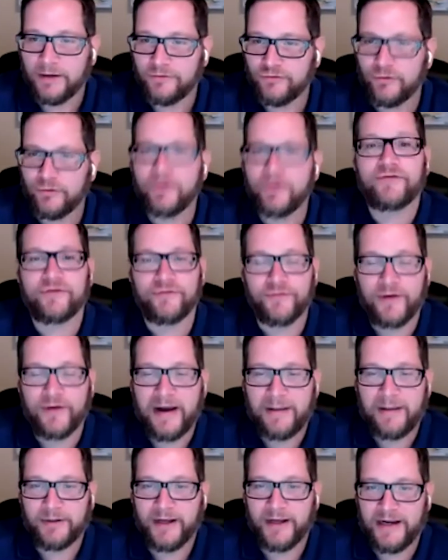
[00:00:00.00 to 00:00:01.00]
choices for
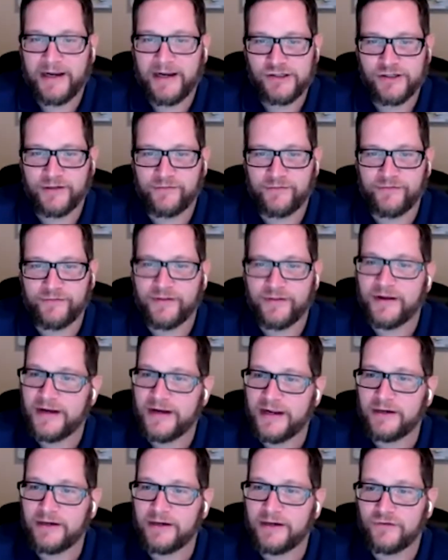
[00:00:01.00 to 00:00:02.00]
applications that
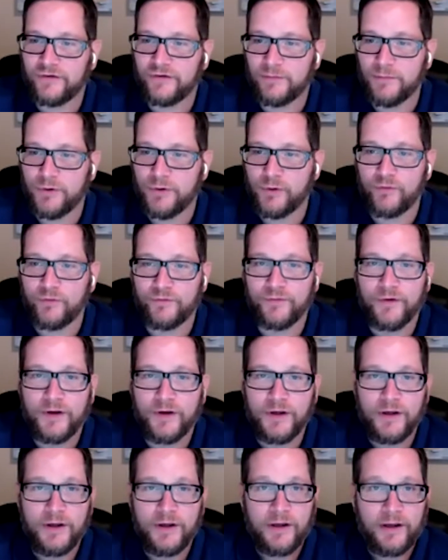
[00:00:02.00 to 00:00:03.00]
need to move
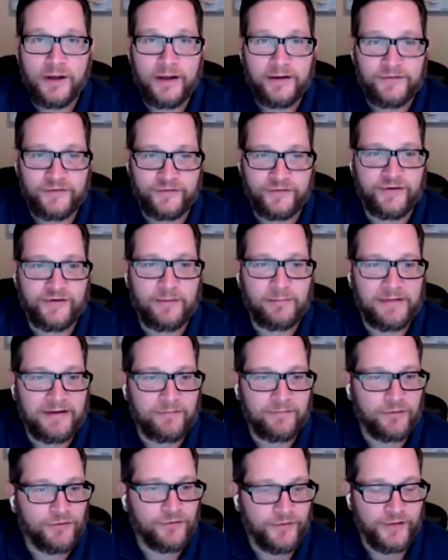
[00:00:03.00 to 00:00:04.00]
to some
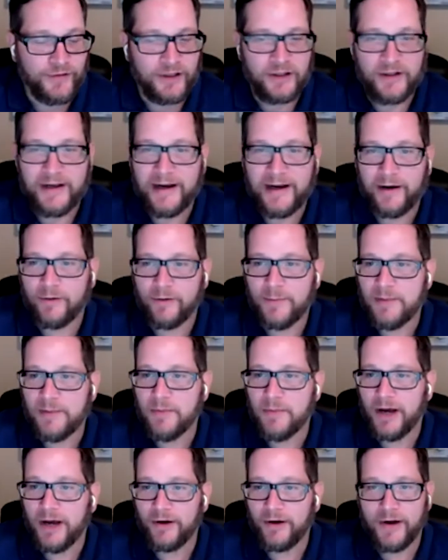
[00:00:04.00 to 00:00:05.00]
level to the cloud or be
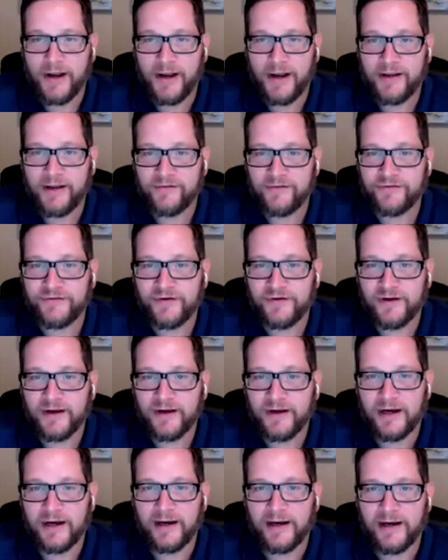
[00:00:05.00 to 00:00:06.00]
modernized.
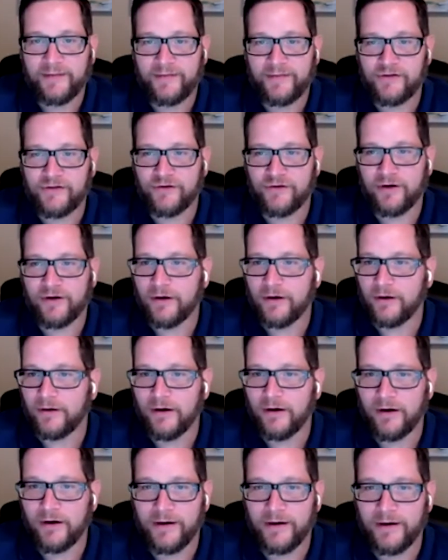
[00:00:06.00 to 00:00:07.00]
These
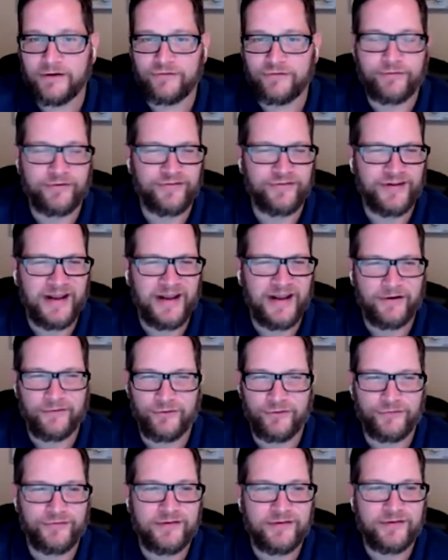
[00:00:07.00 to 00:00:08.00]
are industry standard.
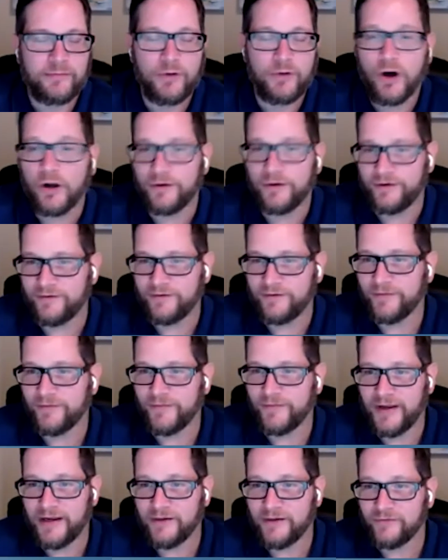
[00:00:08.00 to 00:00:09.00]
You'll see them called different
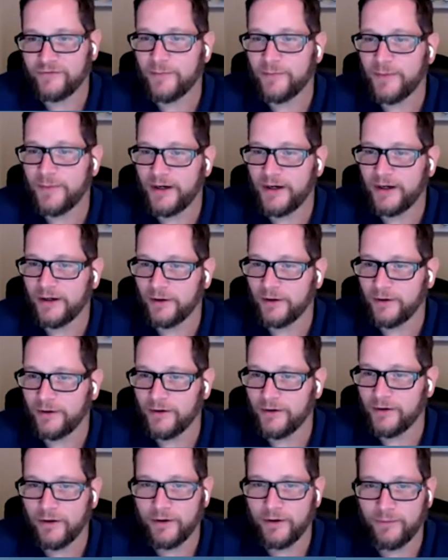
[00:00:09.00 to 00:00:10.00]
things depending
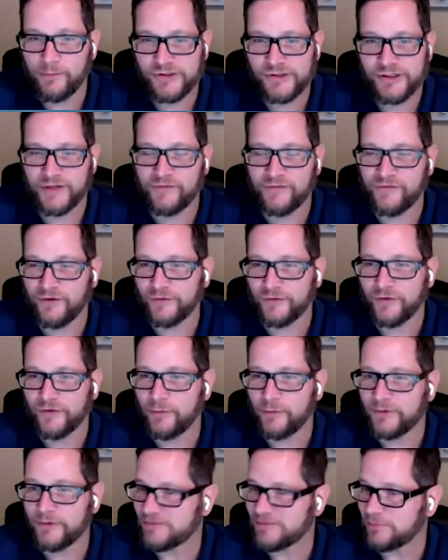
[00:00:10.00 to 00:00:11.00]
on which consultant
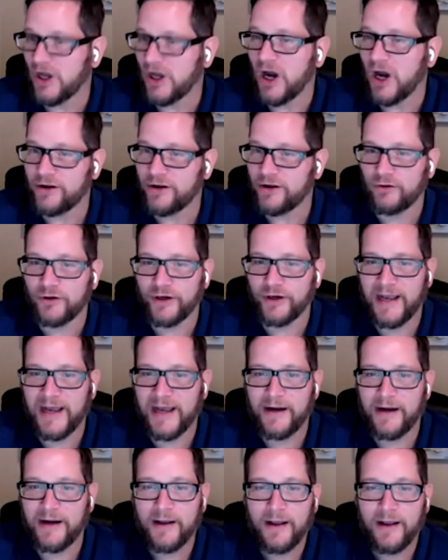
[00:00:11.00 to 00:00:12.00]
or which blog you look
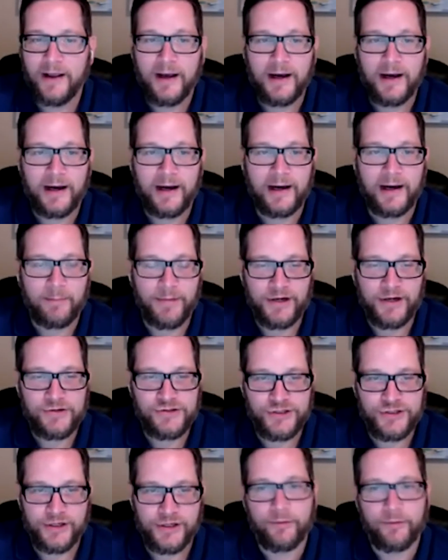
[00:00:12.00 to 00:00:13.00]
at. But in
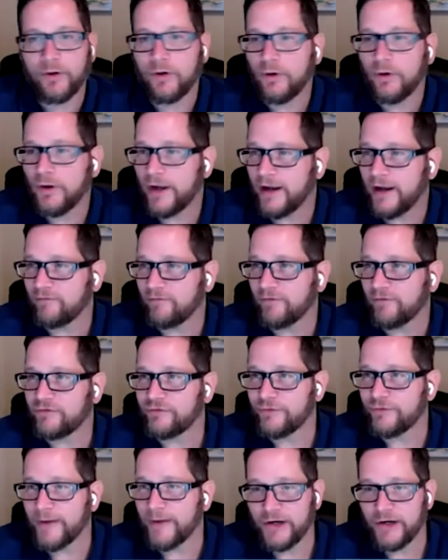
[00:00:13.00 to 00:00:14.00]
general, every
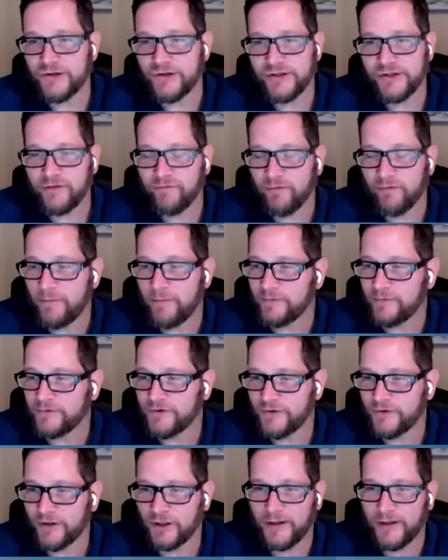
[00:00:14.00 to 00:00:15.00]
strategy for moving
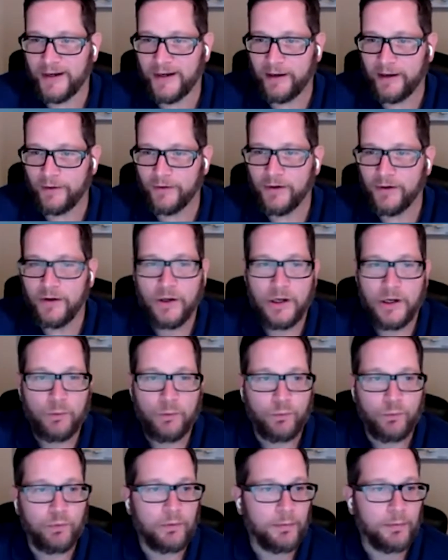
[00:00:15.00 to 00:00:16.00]
to the cloud
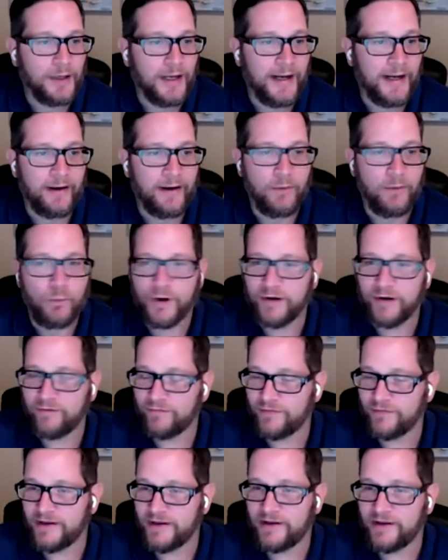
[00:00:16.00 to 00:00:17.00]
will rely on one
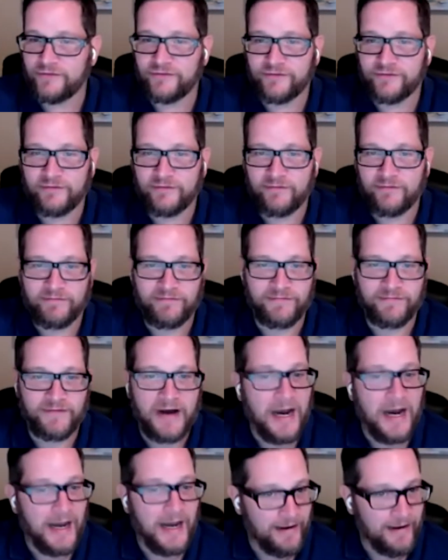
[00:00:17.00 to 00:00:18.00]
of these
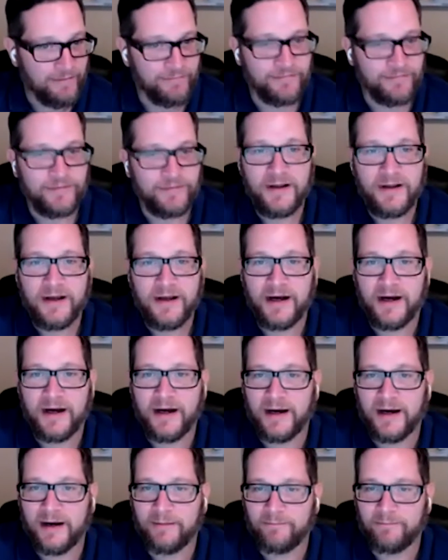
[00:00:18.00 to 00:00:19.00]
5
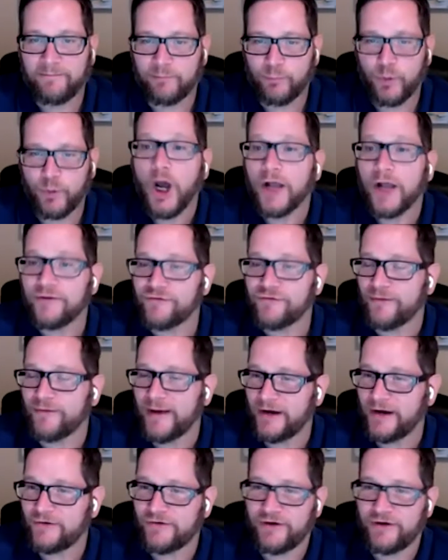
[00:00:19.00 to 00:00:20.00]
broad
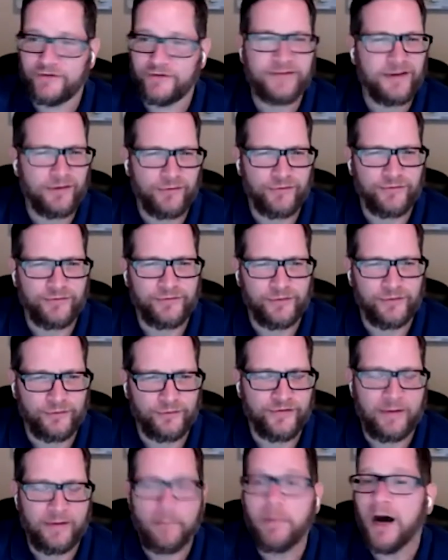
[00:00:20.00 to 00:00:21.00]
strategies, and there's little
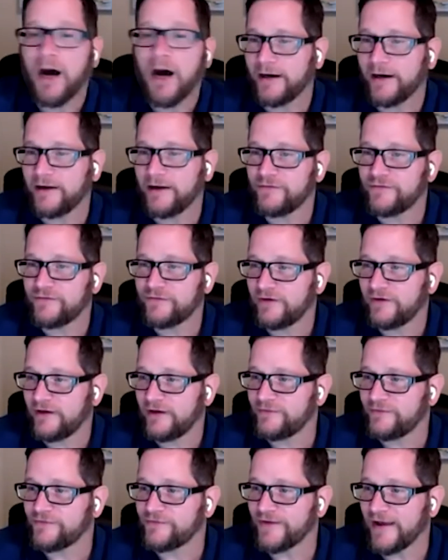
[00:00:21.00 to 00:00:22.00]
sub pockets
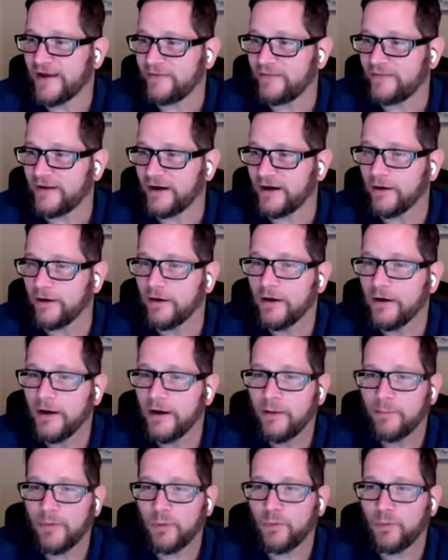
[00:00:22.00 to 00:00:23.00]
inside there.
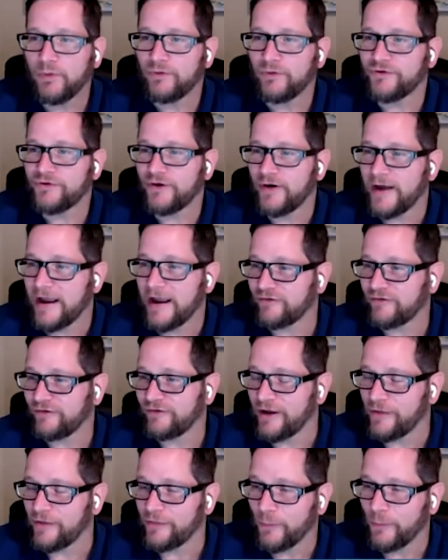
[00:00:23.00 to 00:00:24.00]
But we'll start
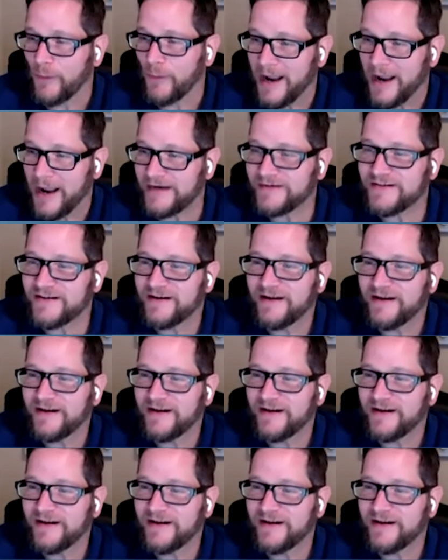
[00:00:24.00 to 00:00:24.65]
actually on the right,